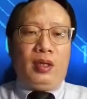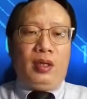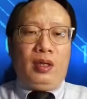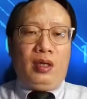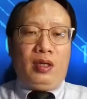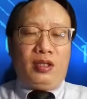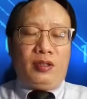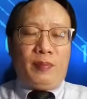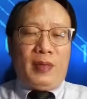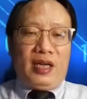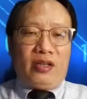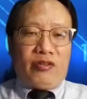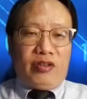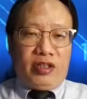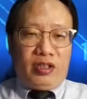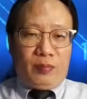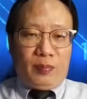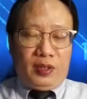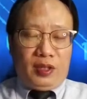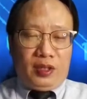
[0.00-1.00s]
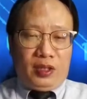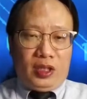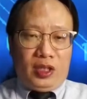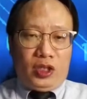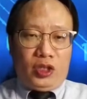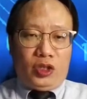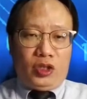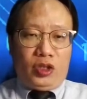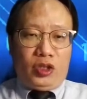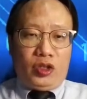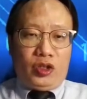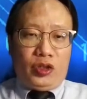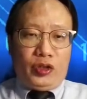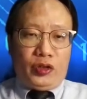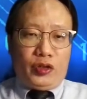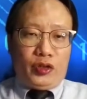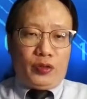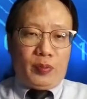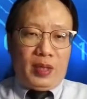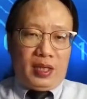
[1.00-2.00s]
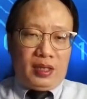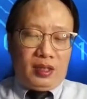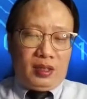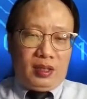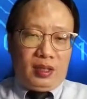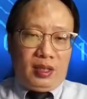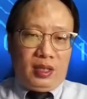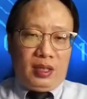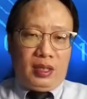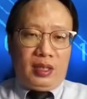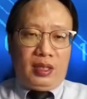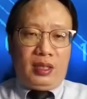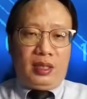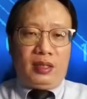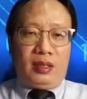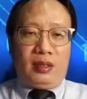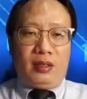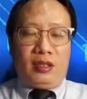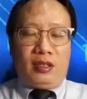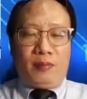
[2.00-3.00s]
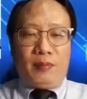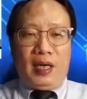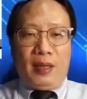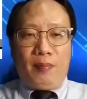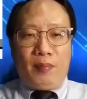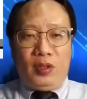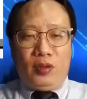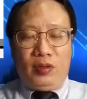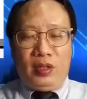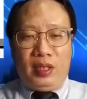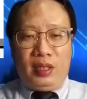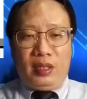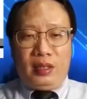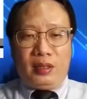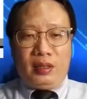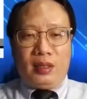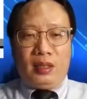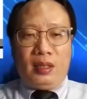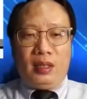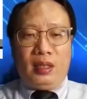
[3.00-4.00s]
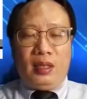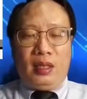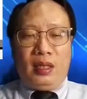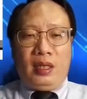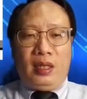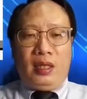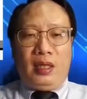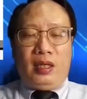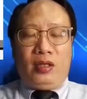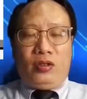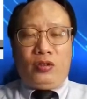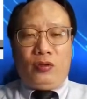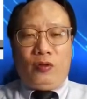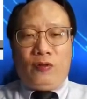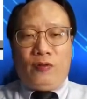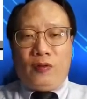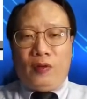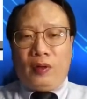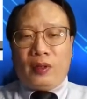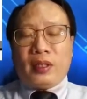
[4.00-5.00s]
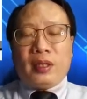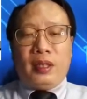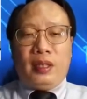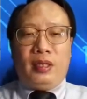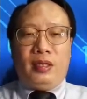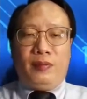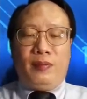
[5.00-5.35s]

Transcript: smart transportation, smart cities, smart buildings, and so forth. It's